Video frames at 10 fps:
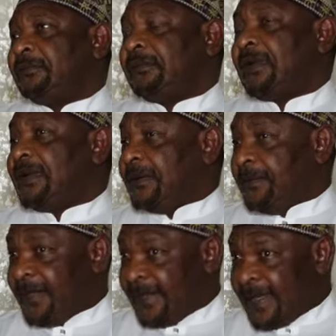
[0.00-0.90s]
and I've
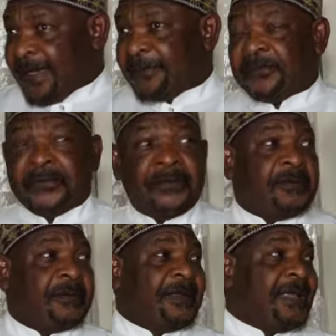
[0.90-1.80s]
been there
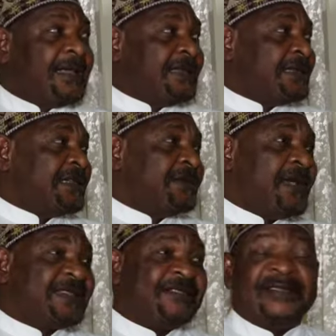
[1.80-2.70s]
for, like, this is my
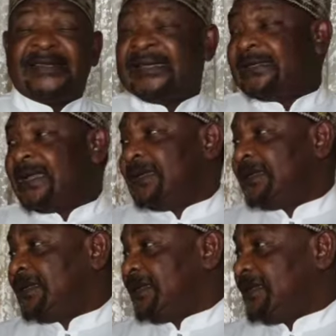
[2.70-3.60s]
17th
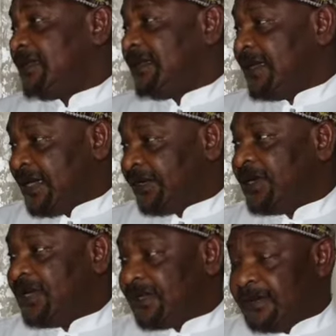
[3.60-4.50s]
years in the
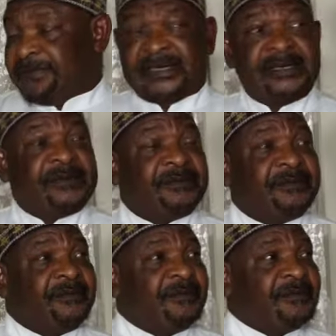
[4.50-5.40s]
National Assembly.
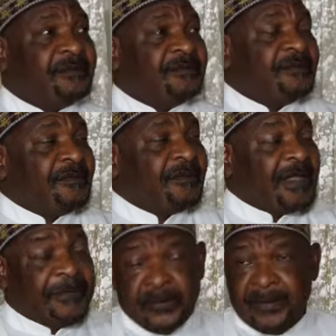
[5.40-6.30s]

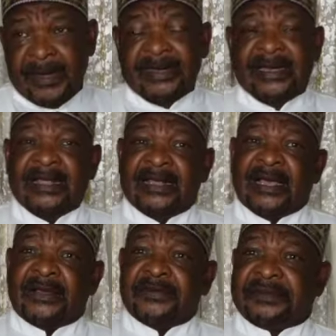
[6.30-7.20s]
A former leader in the
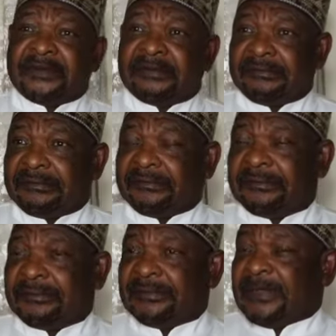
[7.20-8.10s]
House,
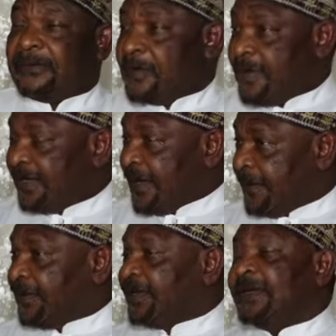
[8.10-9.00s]
a former
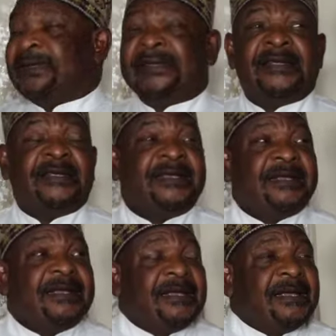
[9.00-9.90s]
deputy
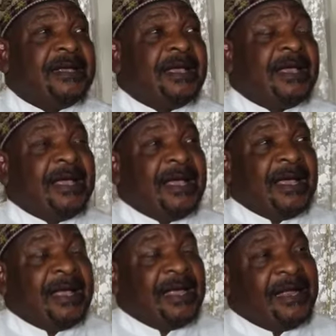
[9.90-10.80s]

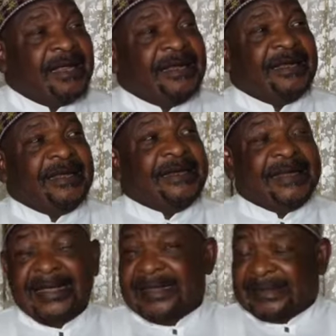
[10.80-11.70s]

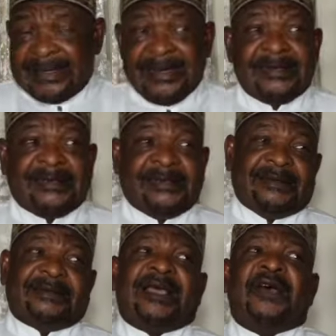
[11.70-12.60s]
leader in the Senate.
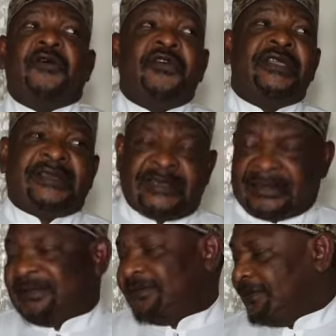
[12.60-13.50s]
I owe
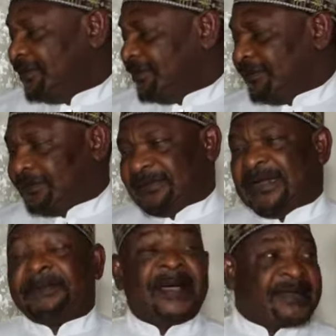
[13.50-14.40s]
it
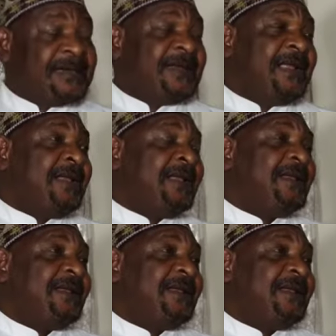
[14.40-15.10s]
a personal